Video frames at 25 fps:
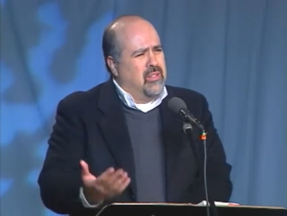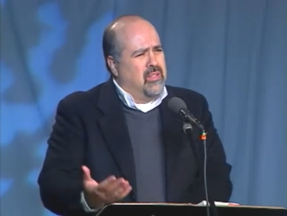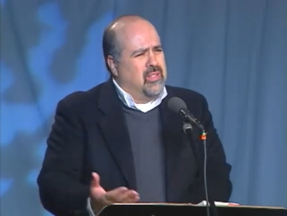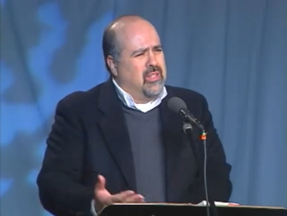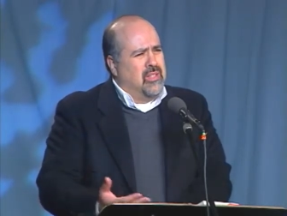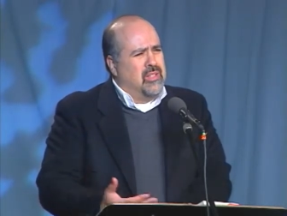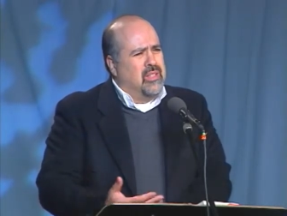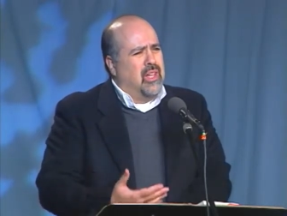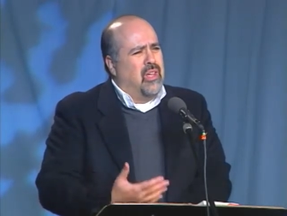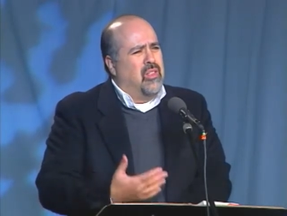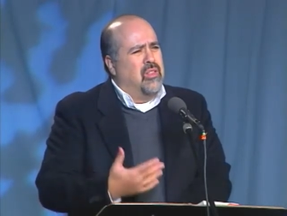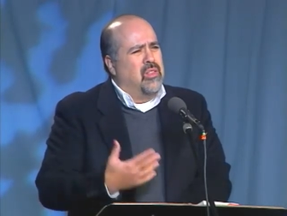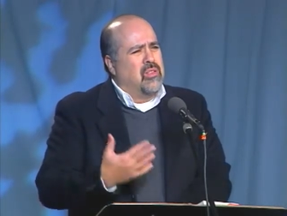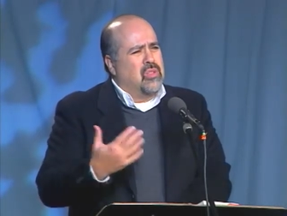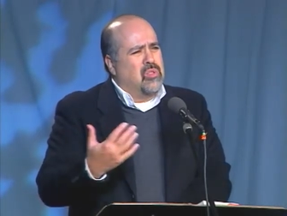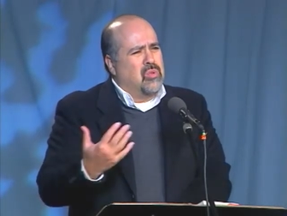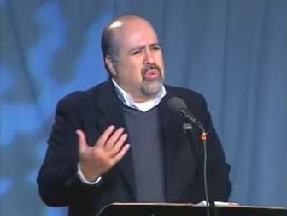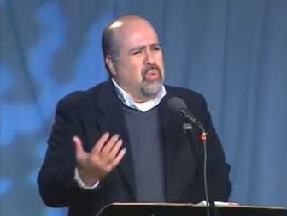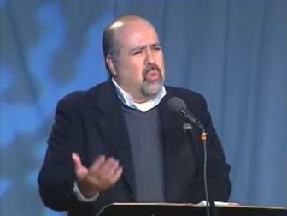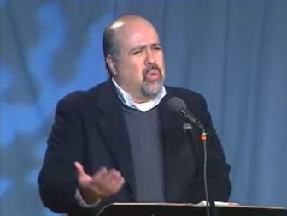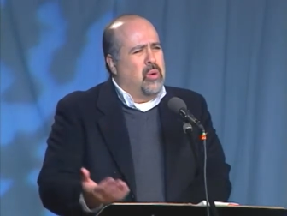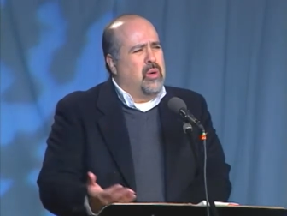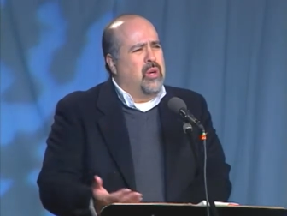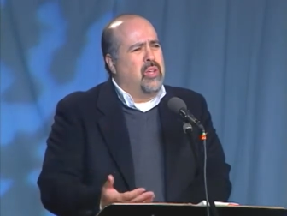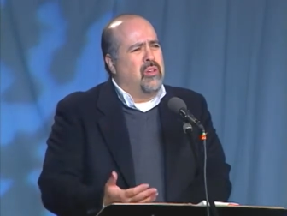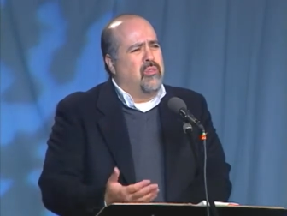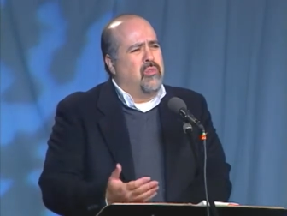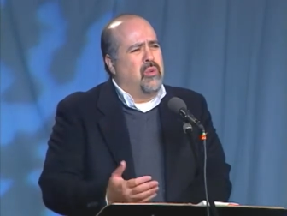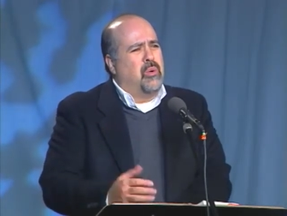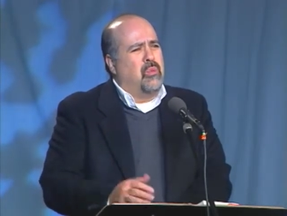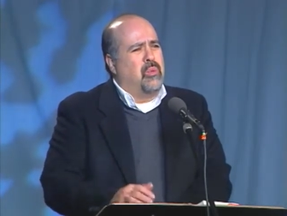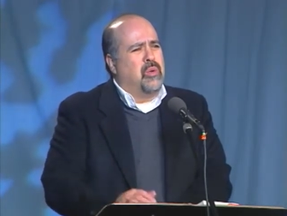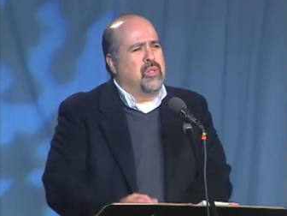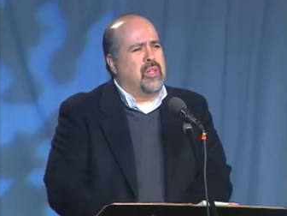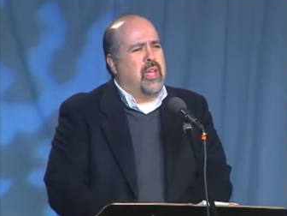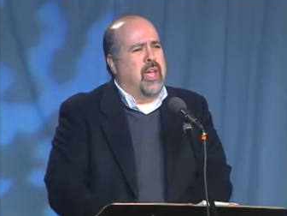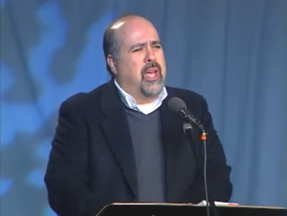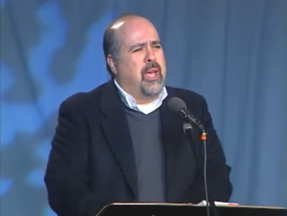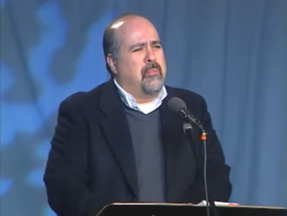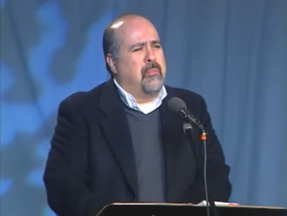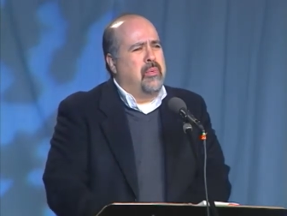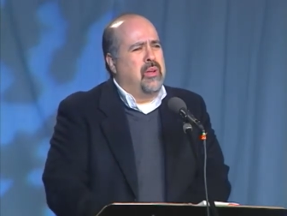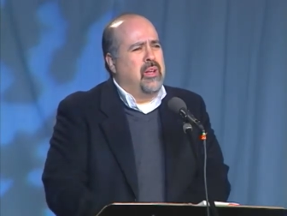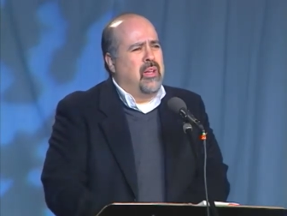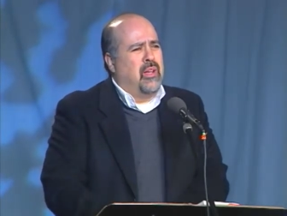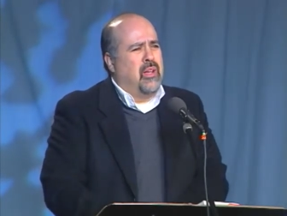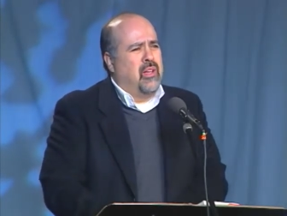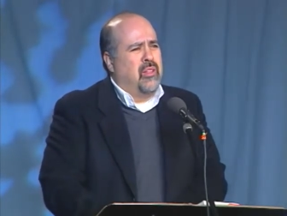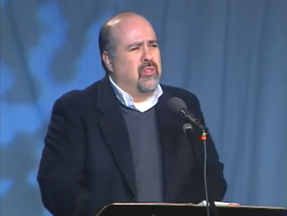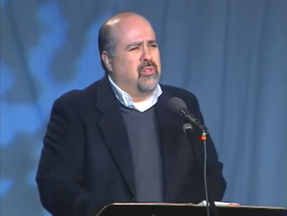to tell the story of what was
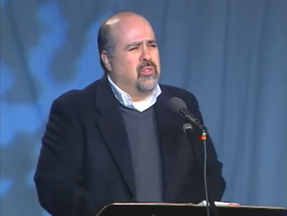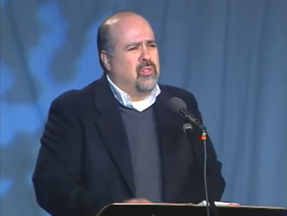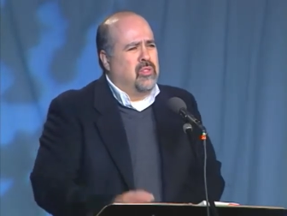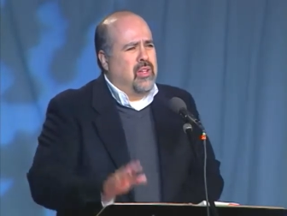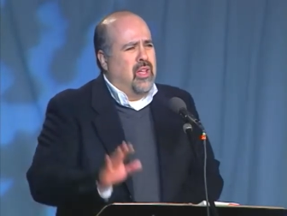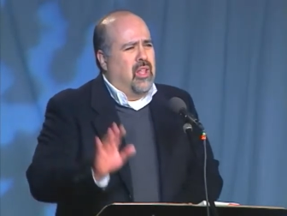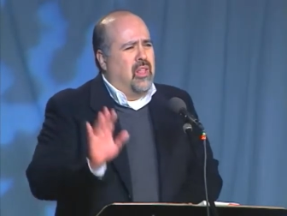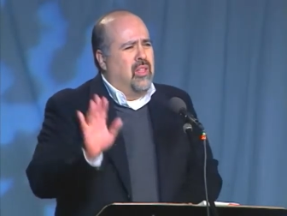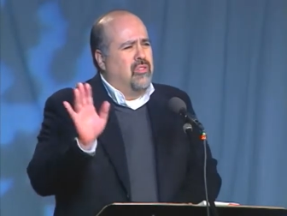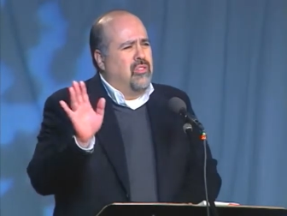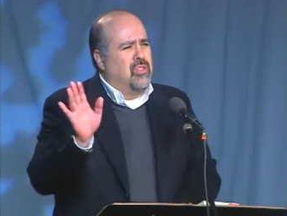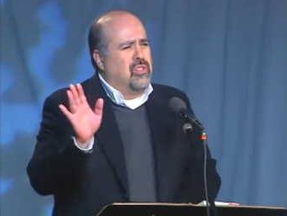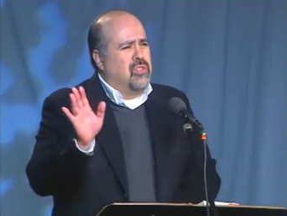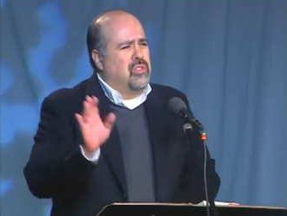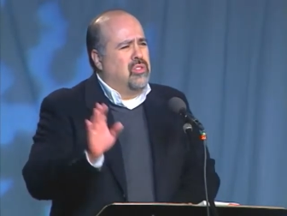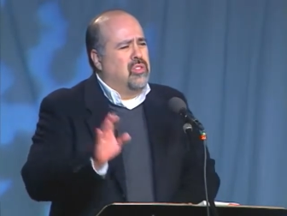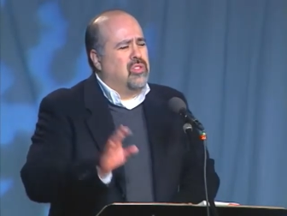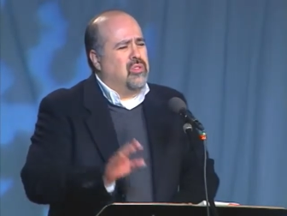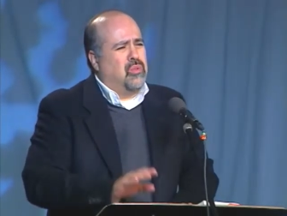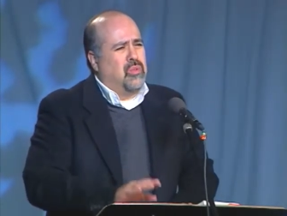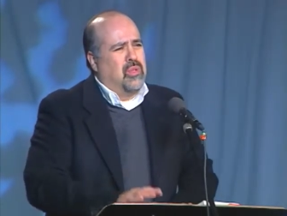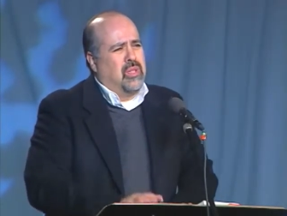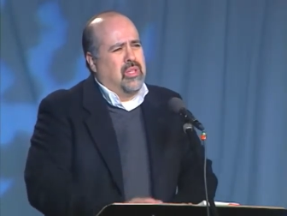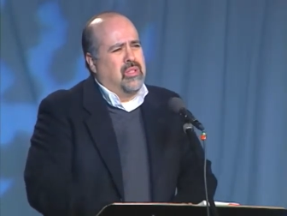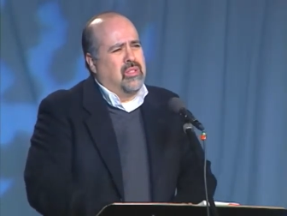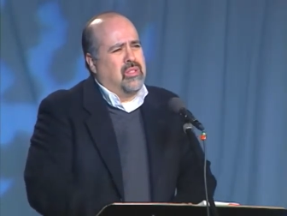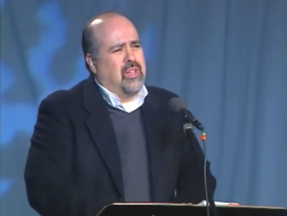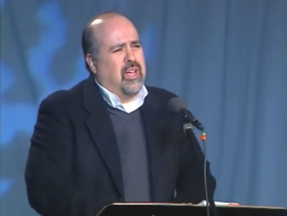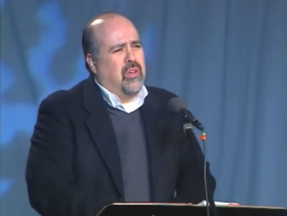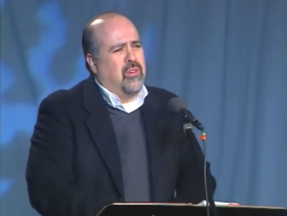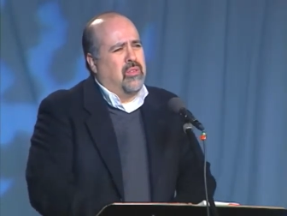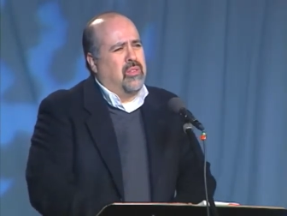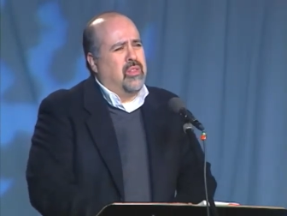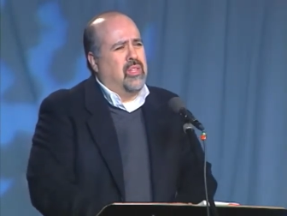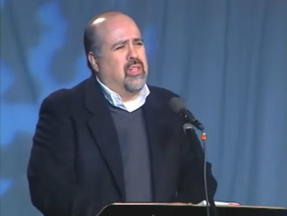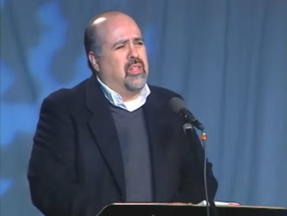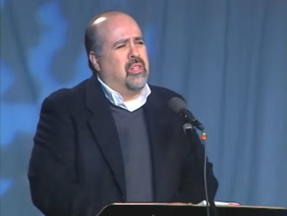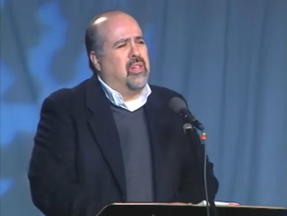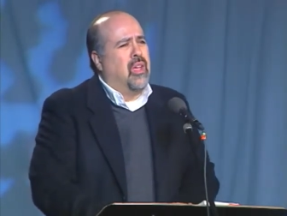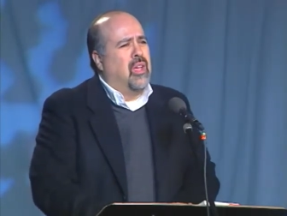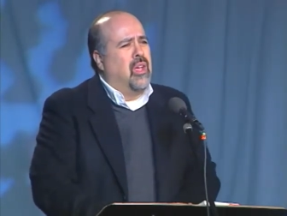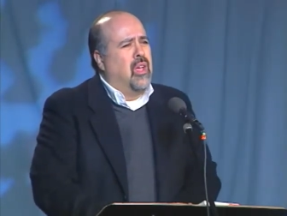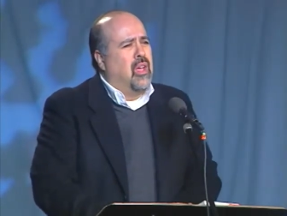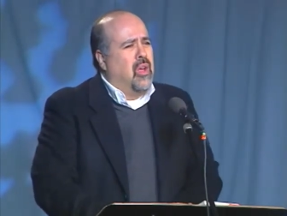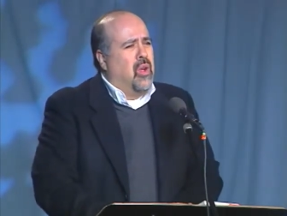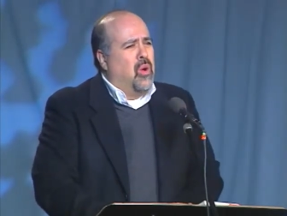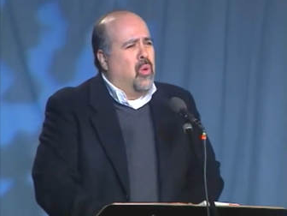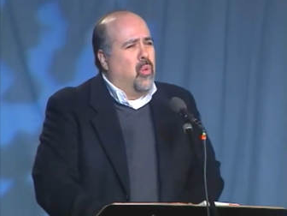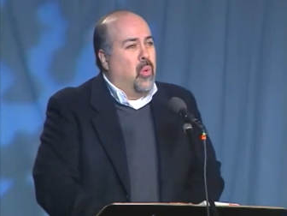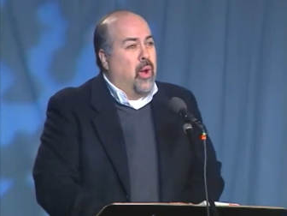happening on those television screens out in the
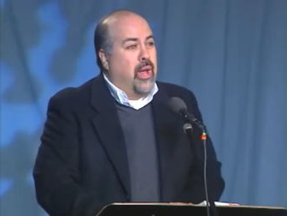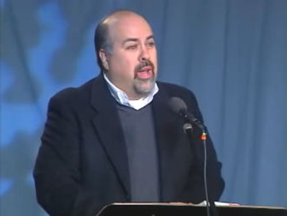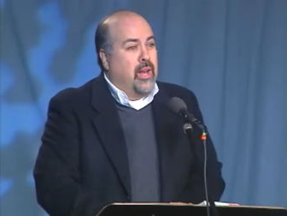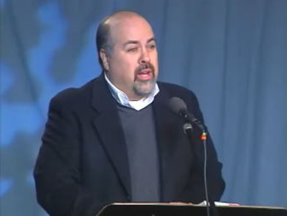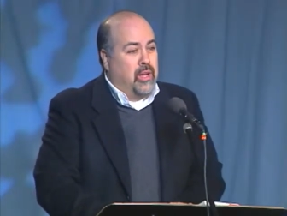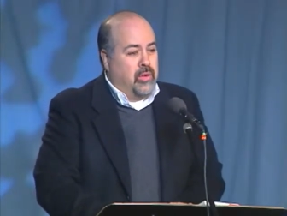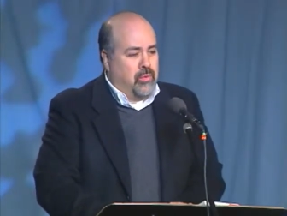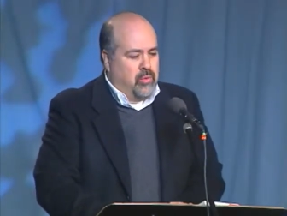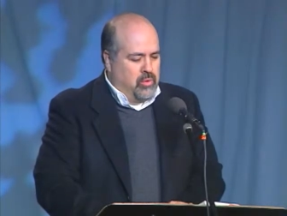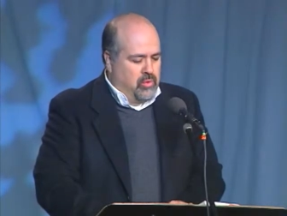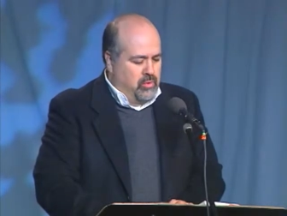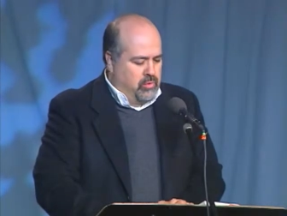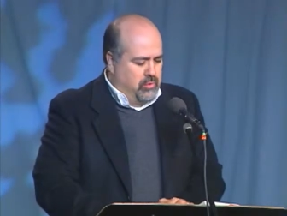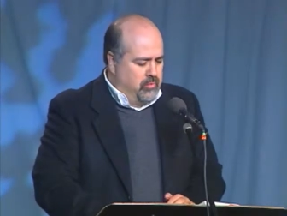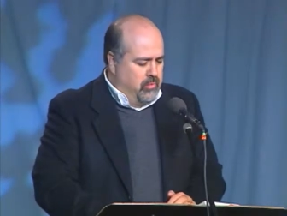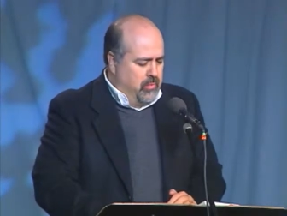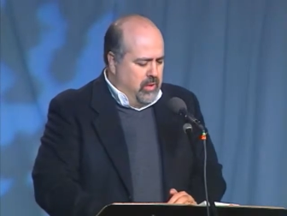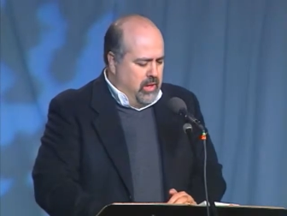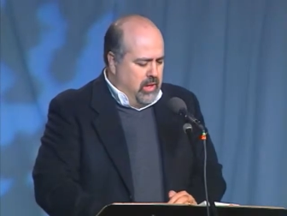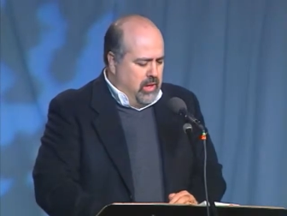waiting room.